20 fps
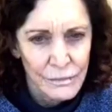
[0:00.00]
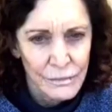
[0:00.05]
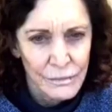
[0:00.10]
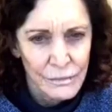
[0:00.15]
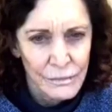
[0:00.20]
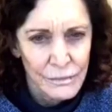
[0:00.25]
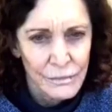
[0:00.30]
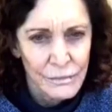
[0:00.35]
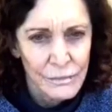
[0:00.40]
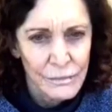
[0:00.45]

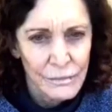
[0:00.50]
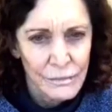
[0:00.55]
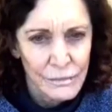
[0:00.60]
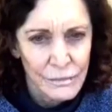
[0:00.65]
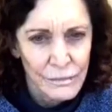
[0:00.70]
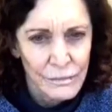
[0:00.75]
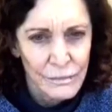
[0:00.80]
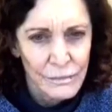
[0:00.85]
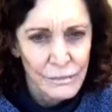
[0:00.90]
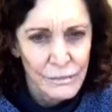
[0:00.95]

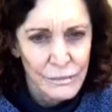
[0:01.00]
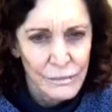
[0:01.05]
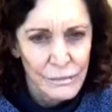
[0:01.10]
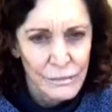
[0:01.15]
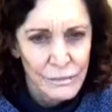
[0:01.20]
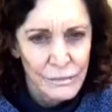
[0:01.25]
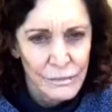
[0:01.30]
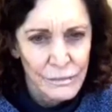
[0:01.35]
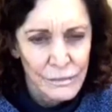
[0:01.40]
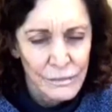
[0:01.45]

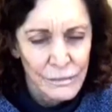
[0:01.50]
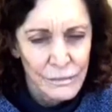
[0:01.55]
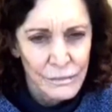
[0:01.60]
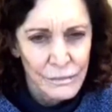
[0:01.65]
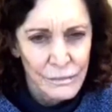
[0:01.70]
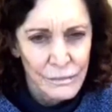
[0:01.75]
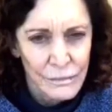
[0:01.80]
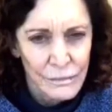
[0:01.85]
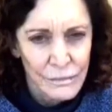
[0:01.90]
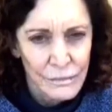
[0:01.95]

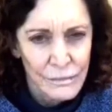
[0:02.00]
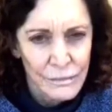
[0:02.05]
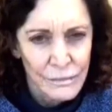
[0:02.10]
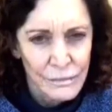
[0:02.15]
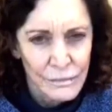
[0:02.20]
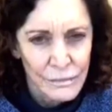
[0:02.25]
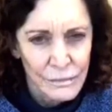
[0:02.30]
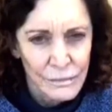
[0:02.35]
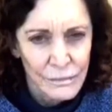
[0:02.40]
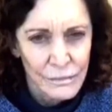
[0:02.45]

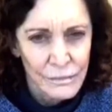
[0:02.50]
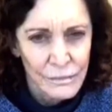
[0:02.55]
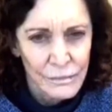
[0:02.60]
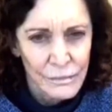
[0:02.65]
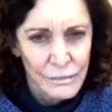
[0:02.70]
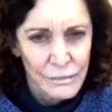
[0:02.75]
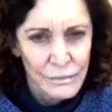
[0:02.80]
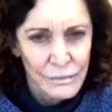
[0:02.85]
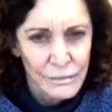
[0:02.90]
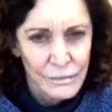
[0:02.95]

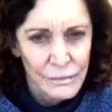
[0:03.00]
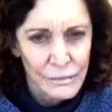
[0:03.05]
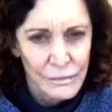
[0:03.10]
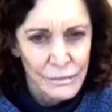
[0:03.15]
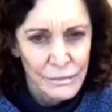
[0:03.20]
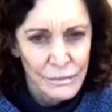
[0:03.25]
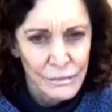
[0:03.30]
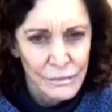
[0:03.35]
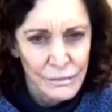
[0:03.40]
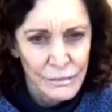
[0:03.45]

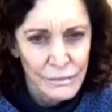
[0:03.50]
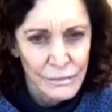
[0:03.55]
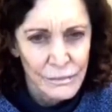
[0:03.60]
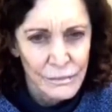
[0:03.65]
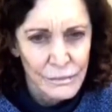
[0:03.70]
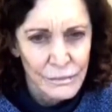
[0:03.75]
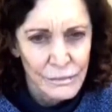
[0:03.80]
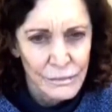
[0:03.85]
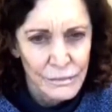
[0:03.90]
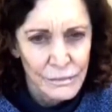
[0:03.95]

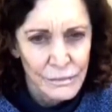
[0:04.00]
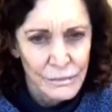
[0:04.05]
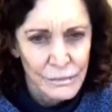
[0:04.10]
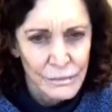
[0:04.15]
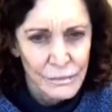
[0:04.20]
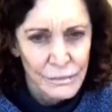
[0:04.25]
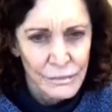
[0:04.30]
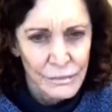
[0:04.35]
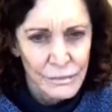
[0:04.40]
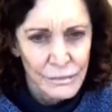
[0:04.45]

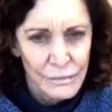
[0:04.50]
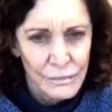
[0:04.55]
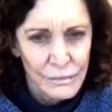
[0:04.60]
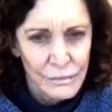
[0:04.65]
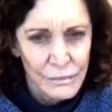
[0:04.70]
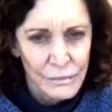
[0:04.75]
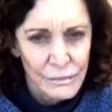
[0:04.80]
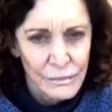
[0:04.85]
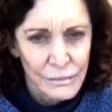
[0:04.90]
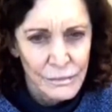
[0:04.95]

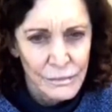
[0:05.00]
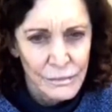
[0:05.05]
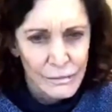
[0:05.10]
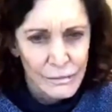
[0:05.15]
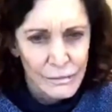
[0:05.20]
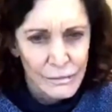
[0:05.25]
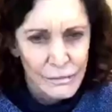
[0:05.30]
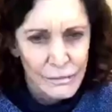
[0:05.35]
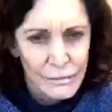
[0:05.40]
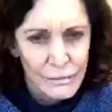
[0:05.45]

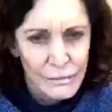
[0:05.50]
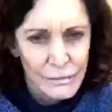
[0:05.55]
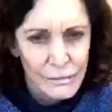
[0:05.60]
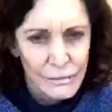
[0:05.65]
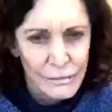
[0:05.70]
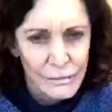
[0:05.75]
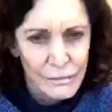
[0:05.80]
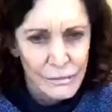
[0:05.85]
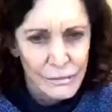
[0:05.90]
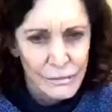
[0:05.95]

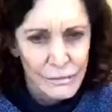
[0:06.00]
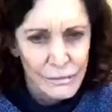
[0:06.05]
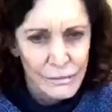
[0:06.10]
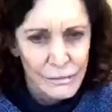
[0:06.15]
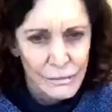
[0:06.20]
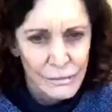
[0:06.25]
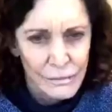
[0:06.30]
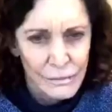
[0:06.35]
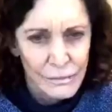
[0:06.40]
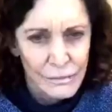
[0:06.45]

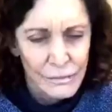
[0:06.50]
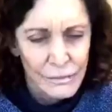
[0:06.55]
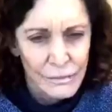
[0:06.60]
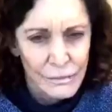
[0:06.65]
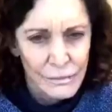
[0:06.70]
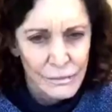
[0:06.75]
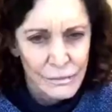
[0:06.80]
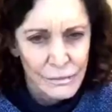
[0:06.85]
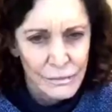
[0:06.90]
This person isn't speaking.